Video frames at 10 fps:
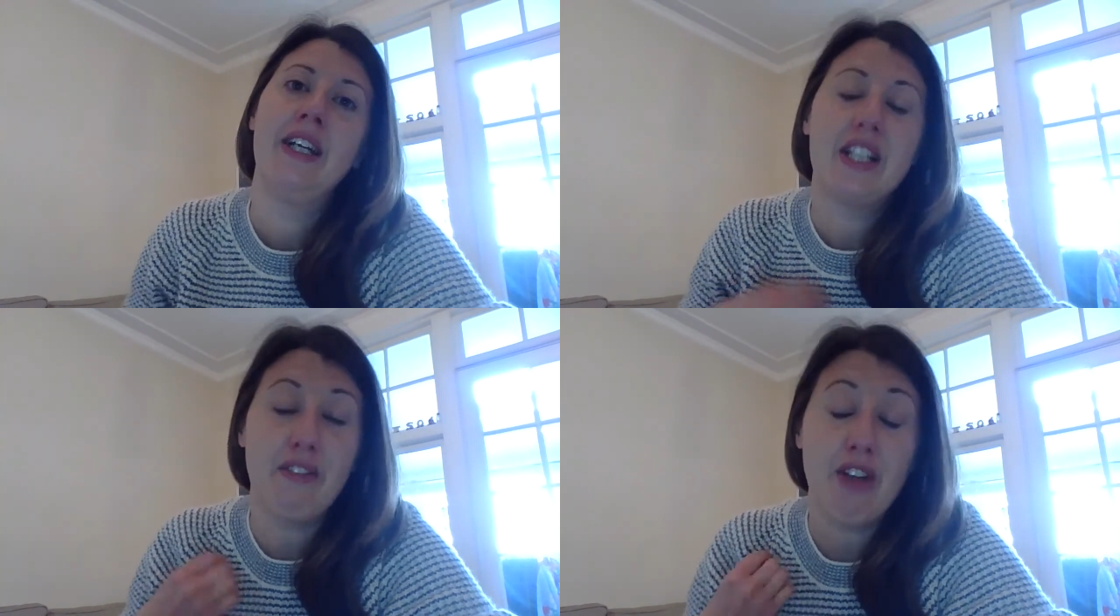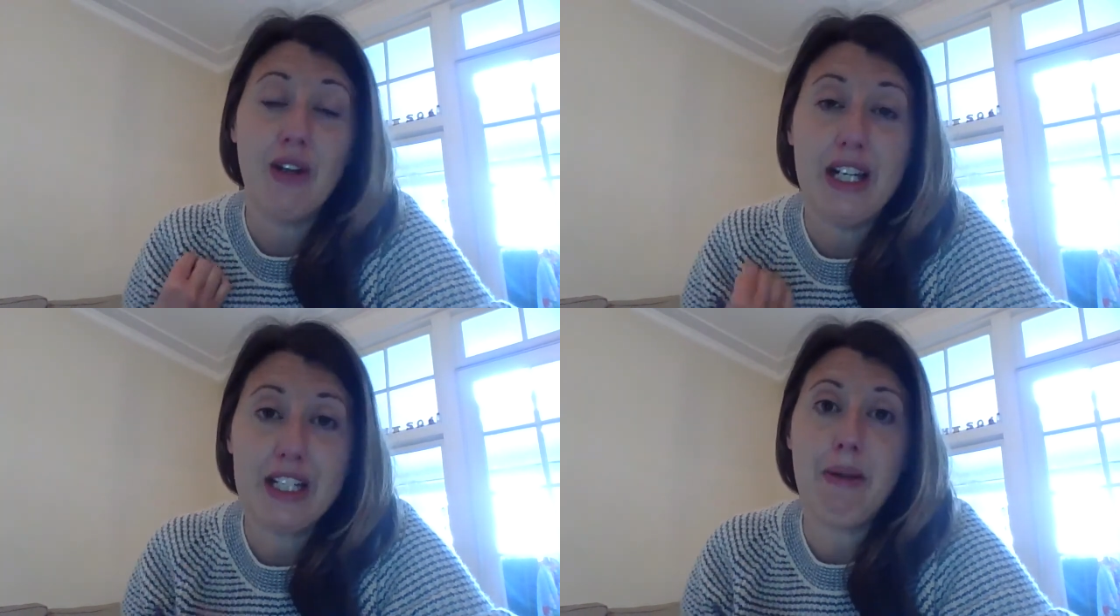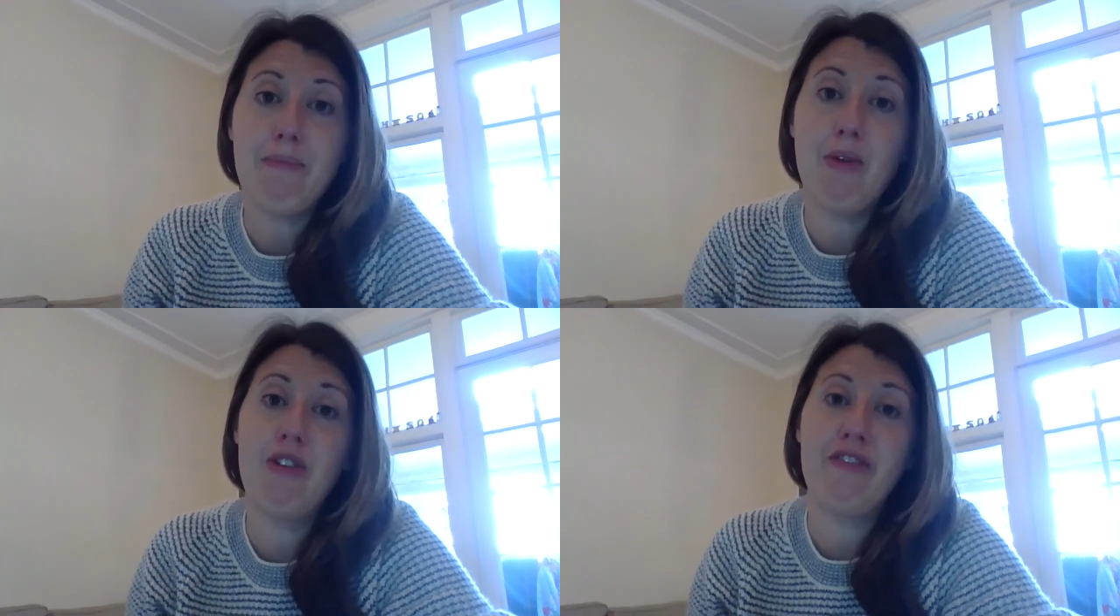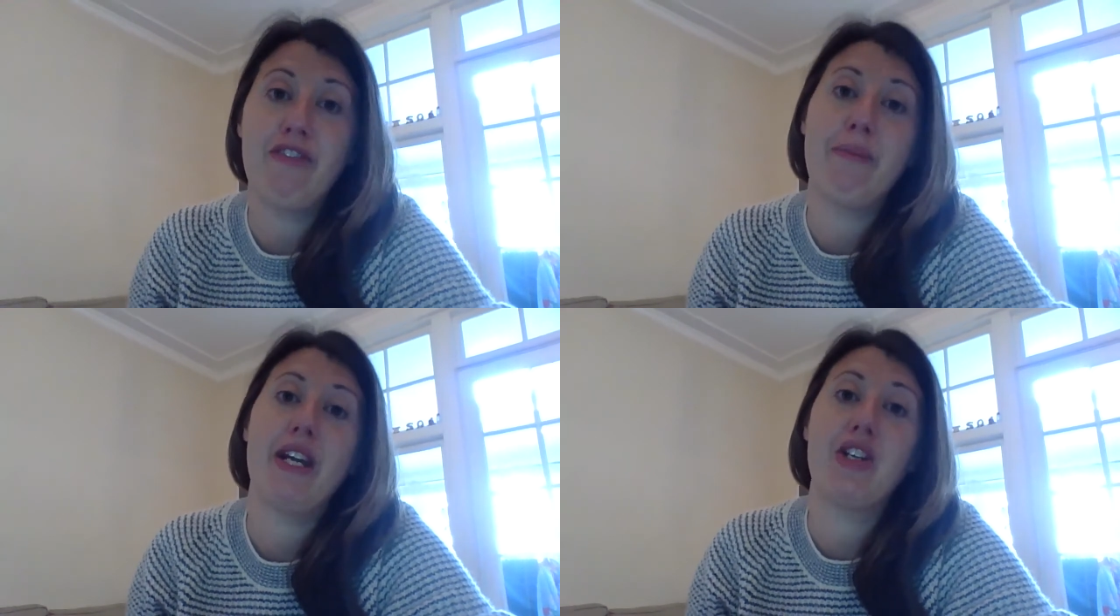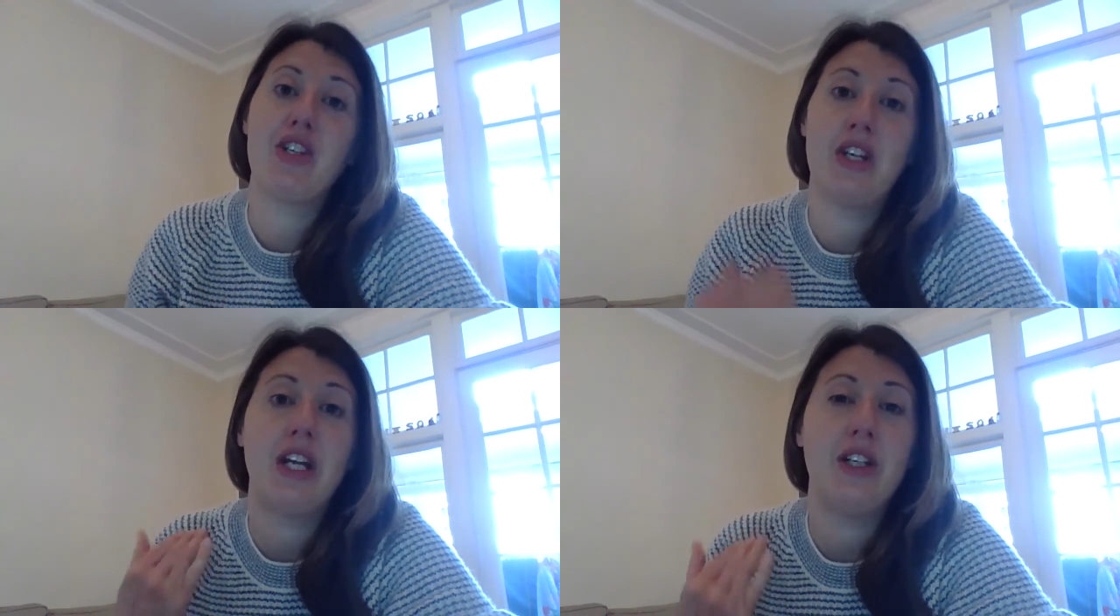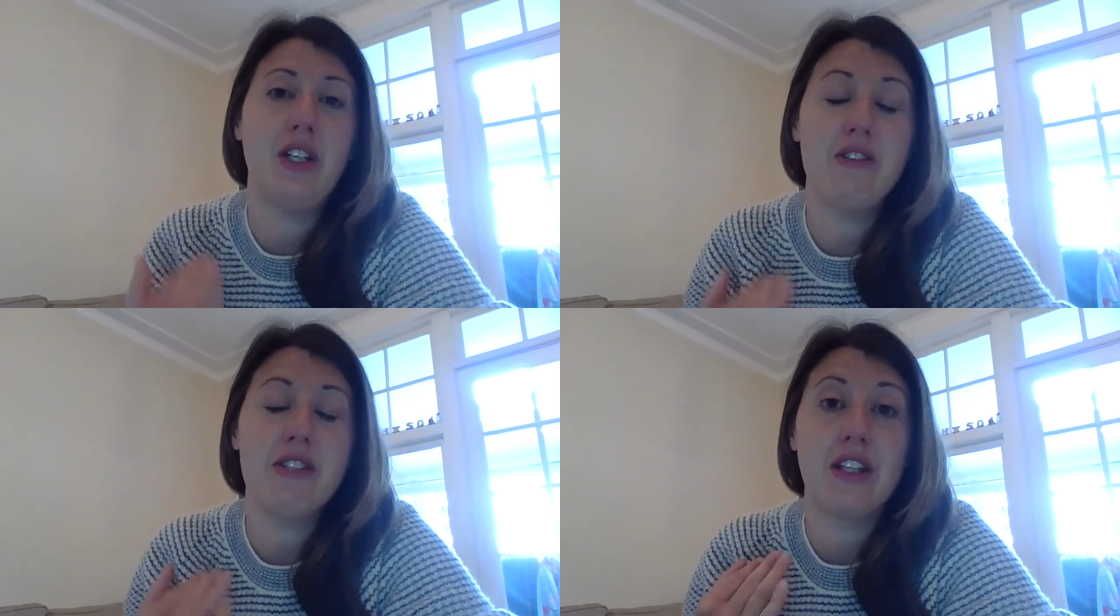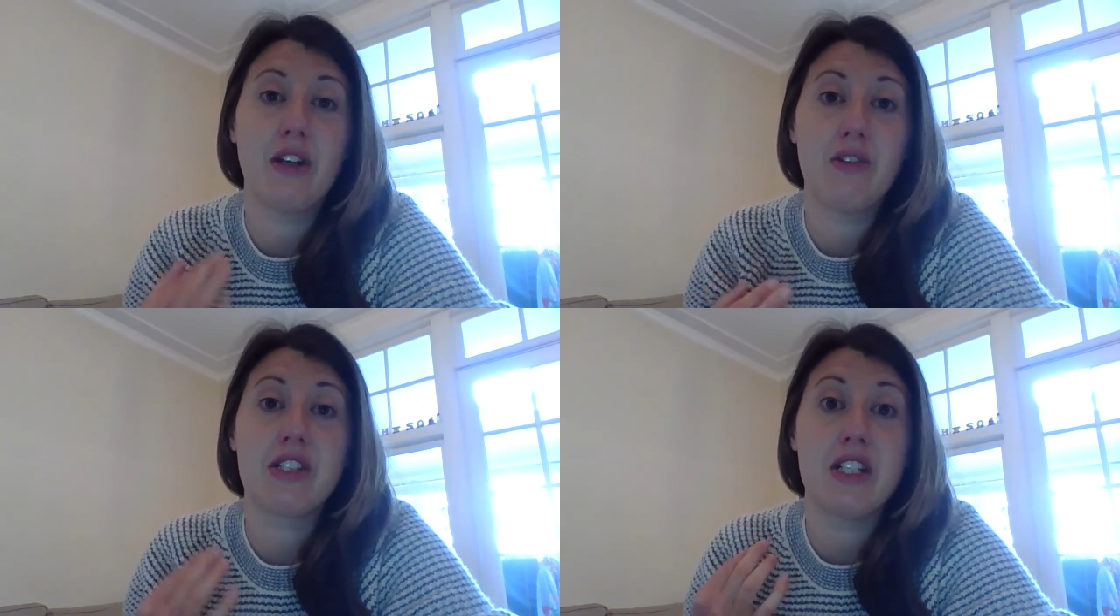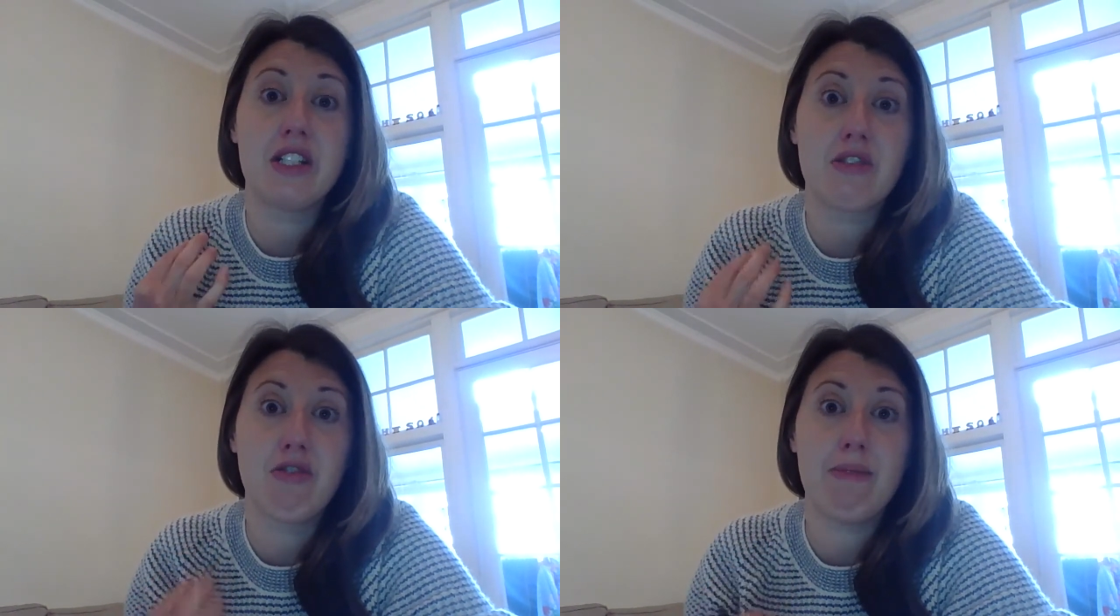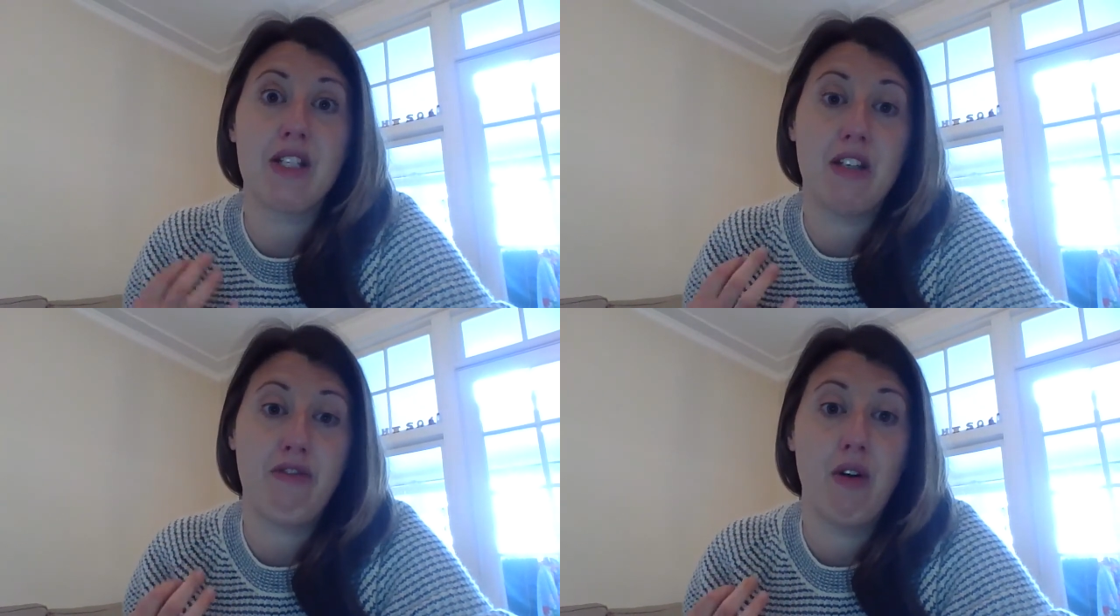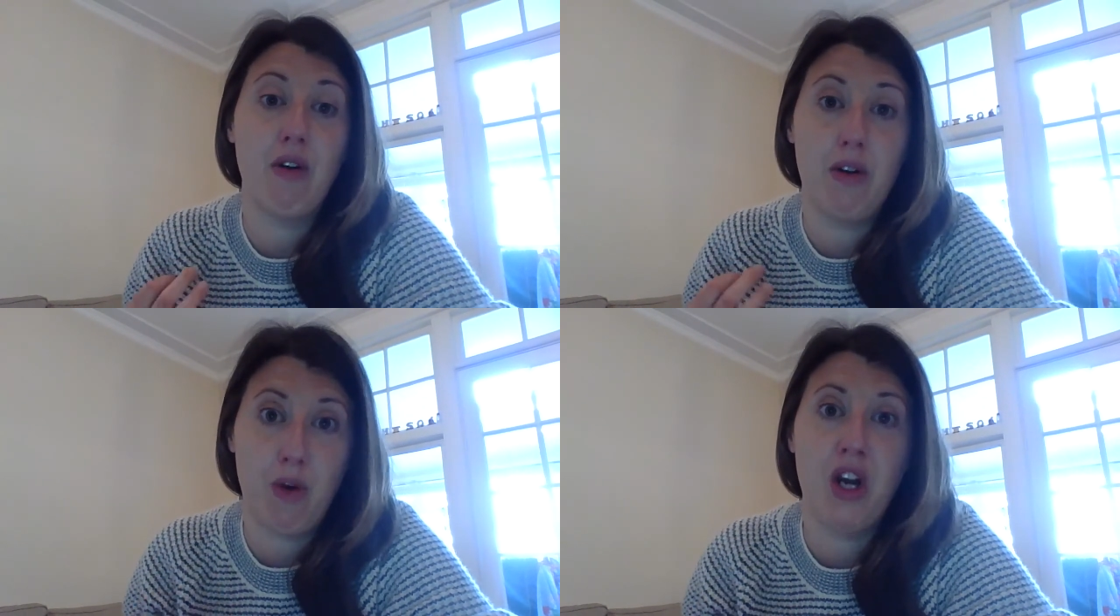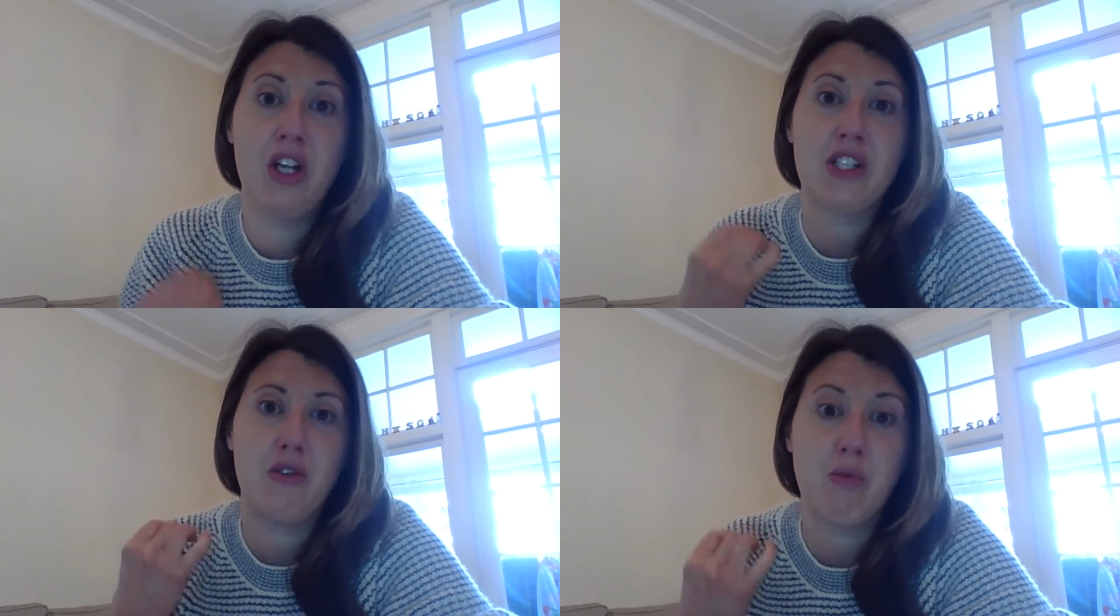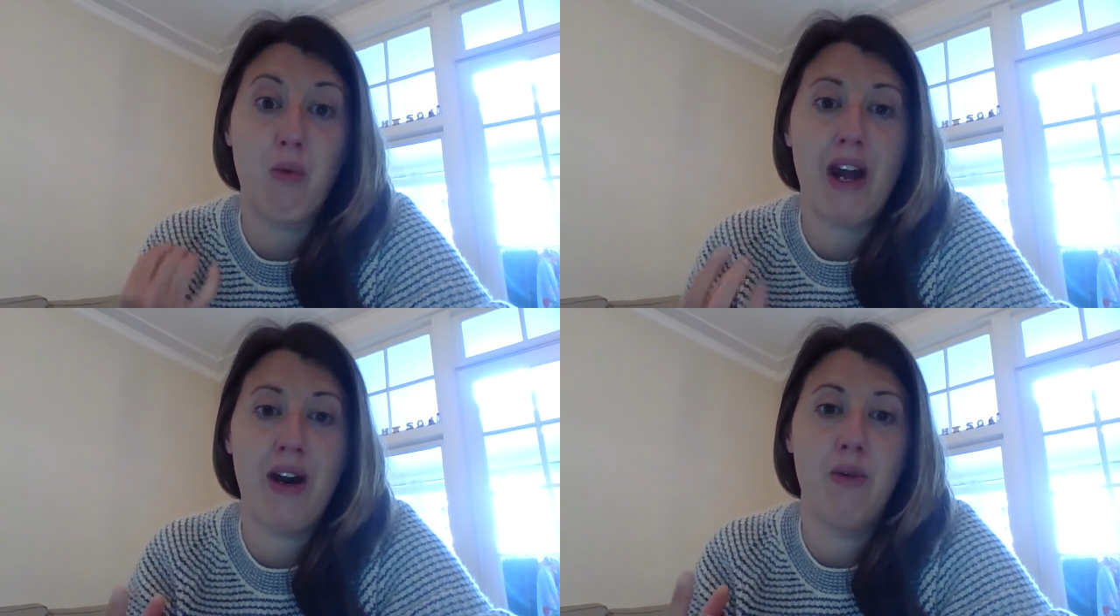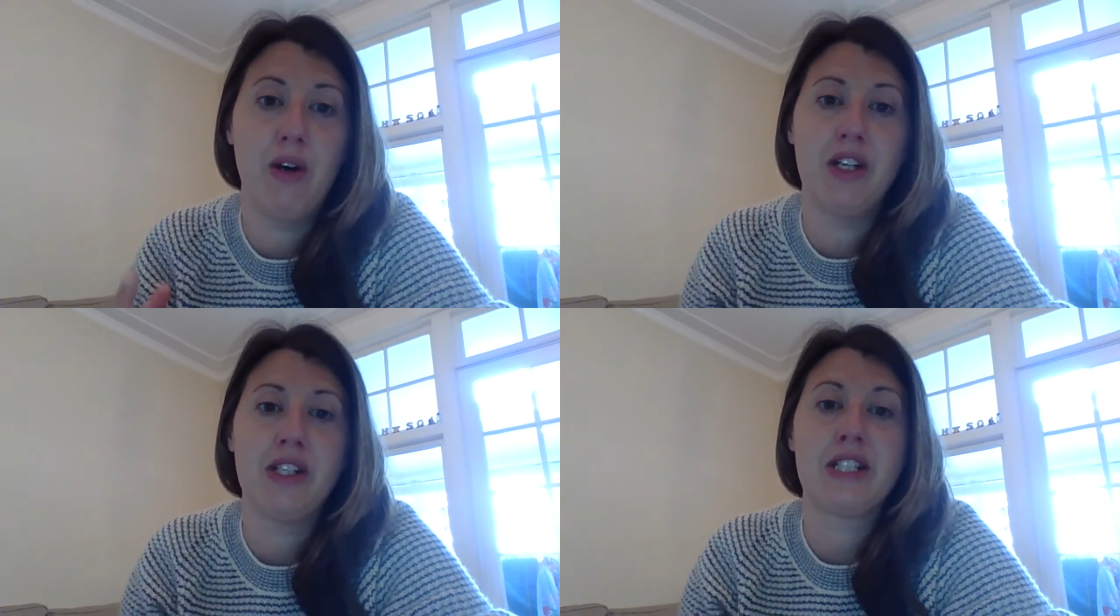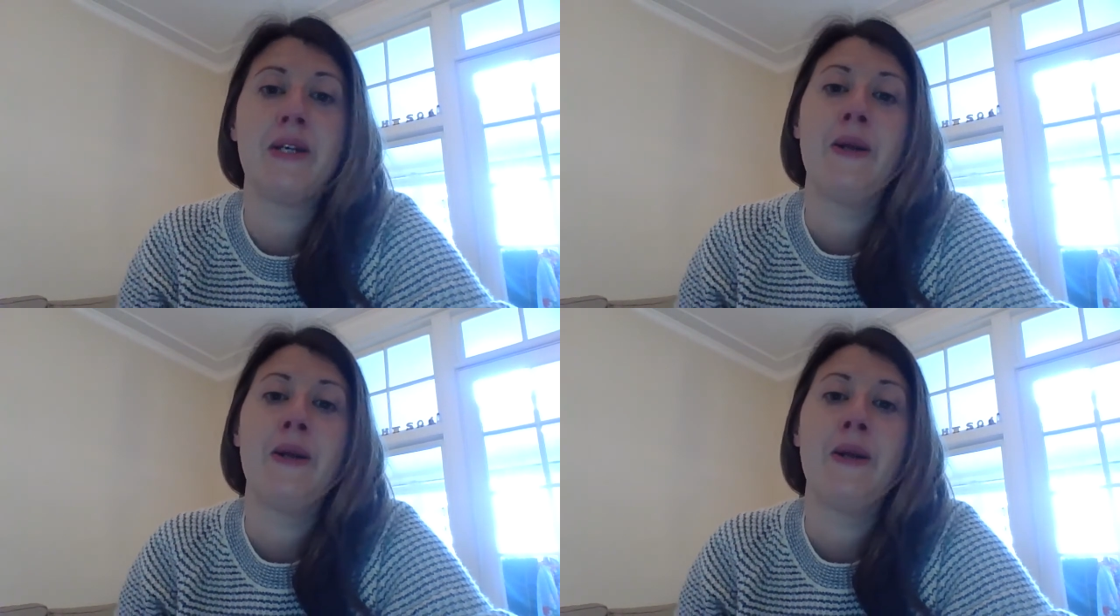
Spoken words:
giving you a little bit more information and using those descriptive words, those wow words.